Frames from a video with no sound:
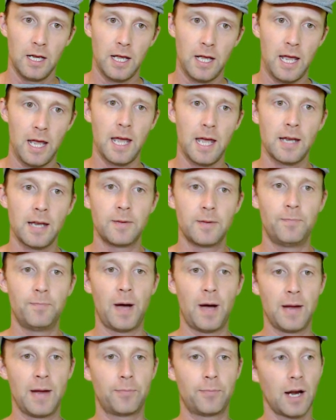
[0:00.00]
And
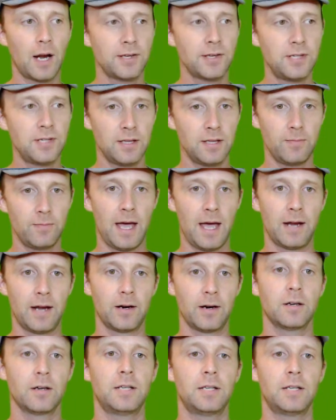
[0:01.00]
by pressing the matter,